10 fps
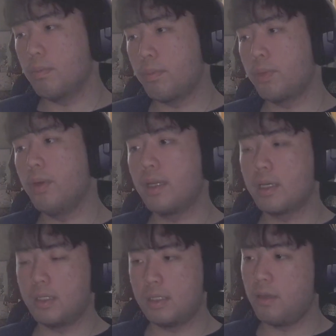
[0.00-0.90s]

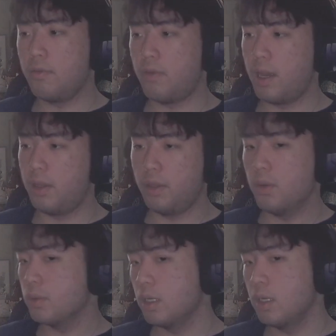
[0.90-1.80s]
preconceived
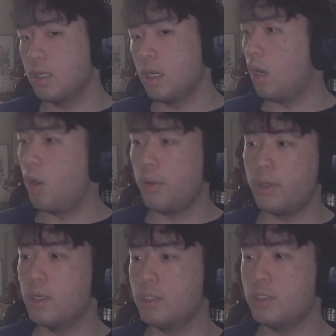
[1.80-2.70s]
values, and all
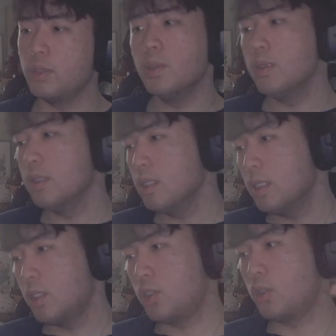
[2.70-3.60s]
you gotta do
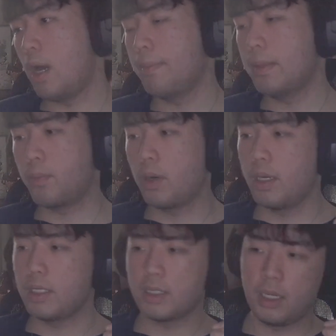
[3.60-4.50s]
is drop the
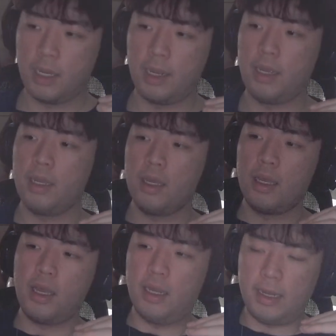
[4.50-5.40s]
price,
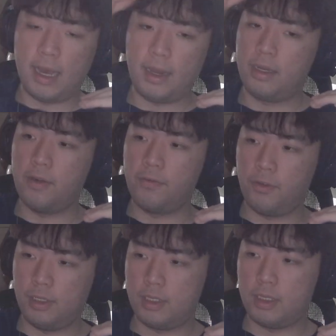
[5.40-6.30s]
and that
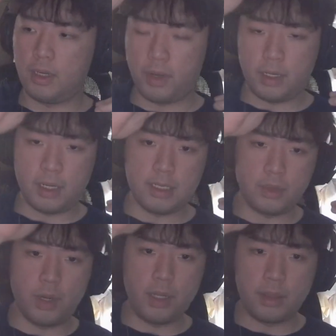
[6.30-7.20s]
difference
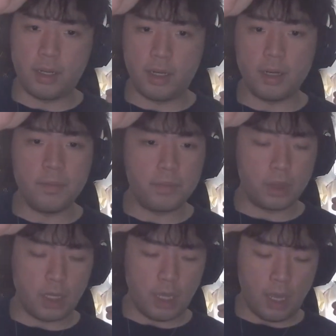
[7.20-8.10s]
that's right there
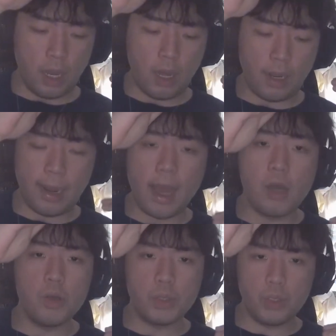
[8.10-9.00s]

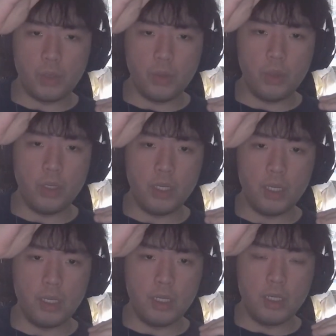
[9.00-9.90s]
allows you
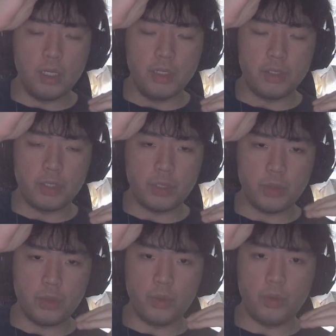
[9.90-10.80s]

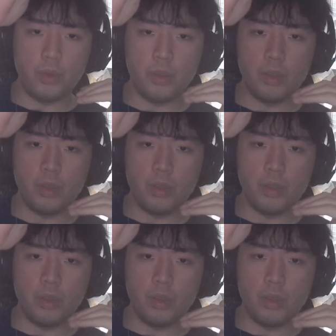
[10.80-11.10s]
to